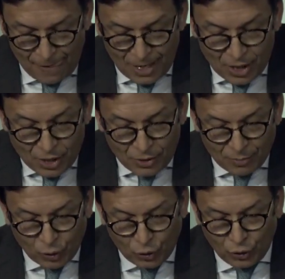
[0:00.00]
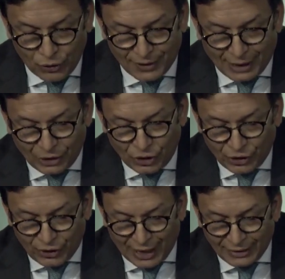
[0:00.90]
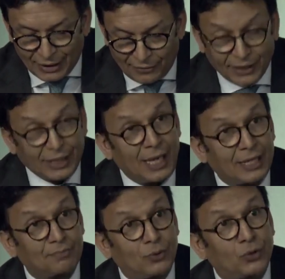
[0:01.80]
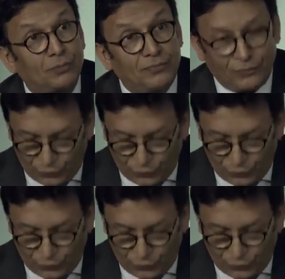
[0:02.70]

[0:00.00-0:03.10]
The Morocco strategy regarding Africa has borne fruit.